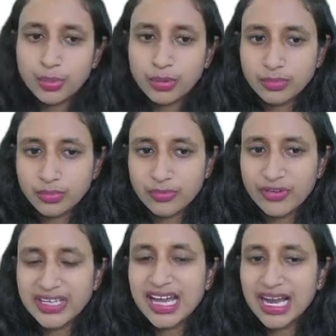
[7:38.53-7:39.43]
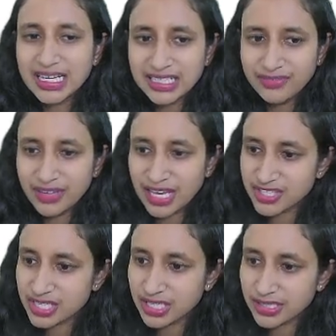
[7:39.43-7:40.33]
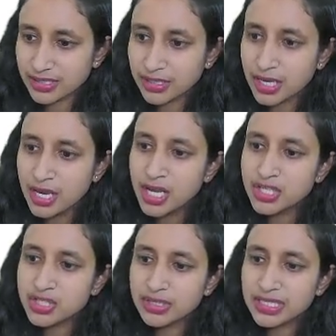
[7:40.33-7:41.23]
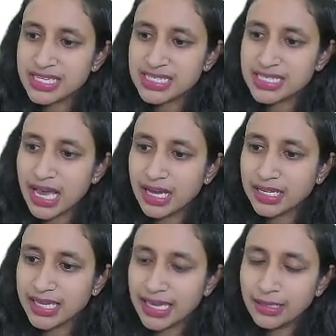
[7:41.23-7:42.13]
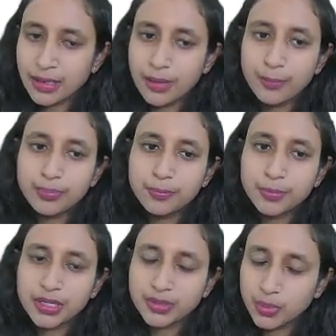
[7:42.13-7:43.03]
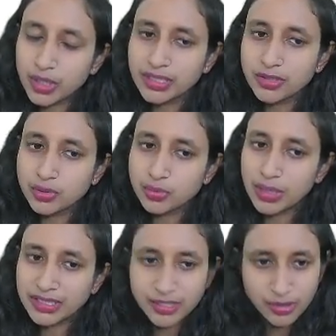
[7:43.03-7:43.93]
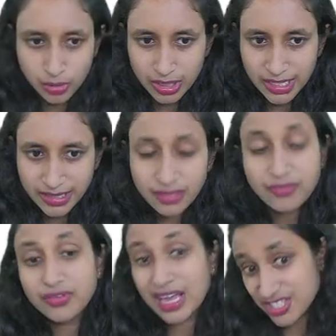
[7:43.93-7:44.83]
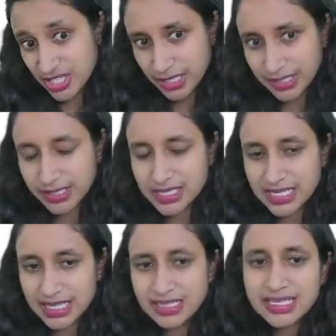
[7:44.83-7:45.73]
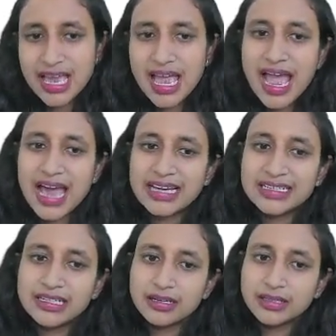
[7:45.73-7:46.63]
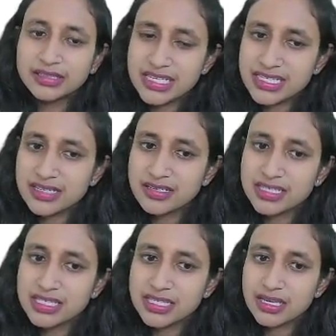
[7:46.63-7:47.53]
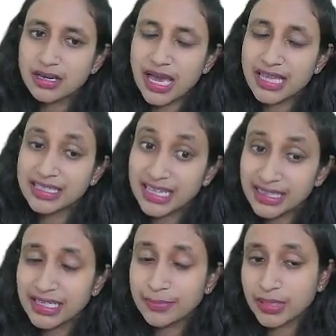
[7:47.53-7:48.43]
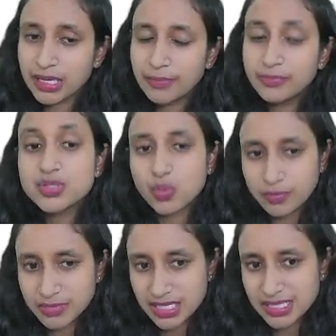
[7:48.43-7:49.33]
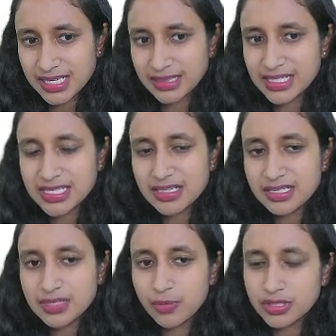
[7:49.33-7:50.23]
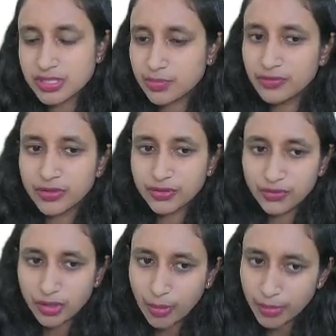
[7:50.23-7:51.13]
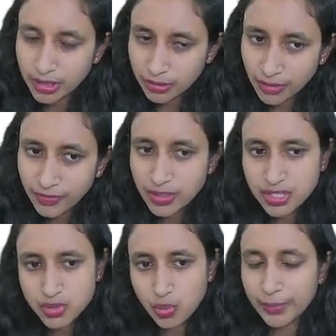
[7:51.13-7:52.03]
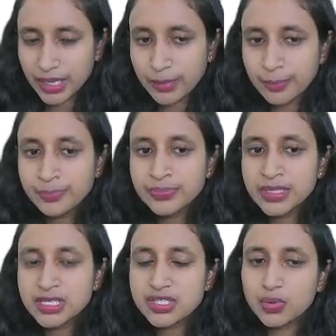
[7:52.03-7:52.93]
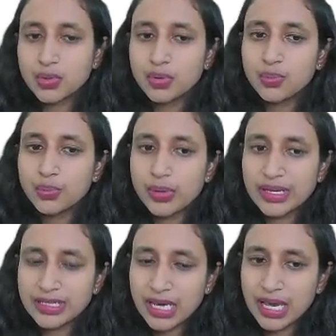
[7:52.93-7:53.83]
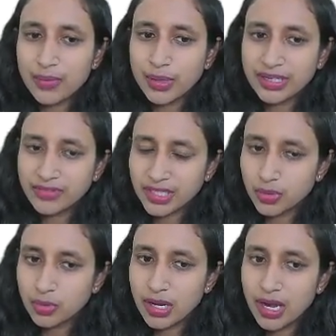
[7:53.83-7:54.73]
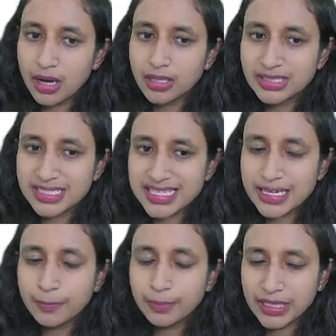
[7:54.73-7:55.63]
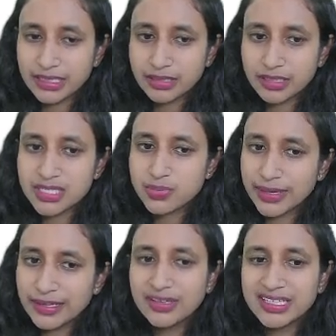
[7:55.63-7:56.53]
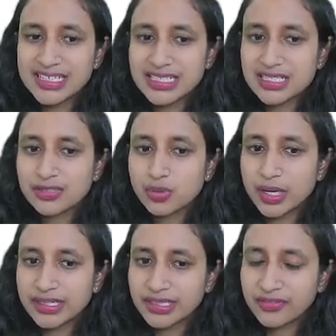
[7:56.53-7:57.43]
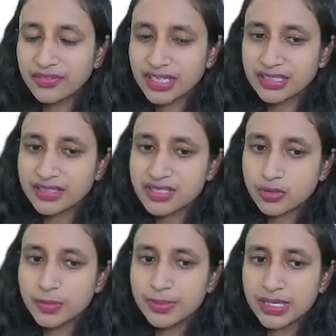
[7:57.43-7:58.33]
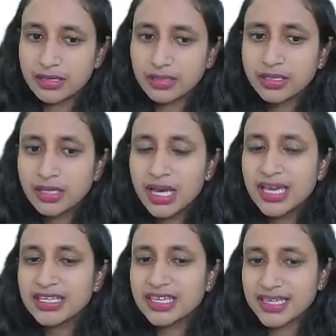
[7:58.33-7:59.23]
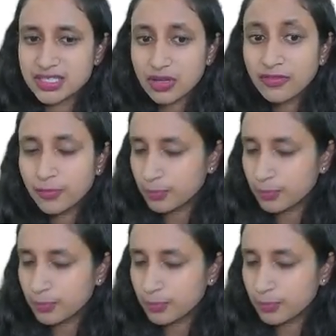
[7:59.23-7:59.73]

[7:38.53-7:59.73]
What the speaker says: very highly flagellated. So these again convert into multinucleated flagellated cells, and and then they become swarm cells, and these are responsible for the phenomenon of swarming. So whenever you see a plate, it's very, very easy to identify that this could be a case of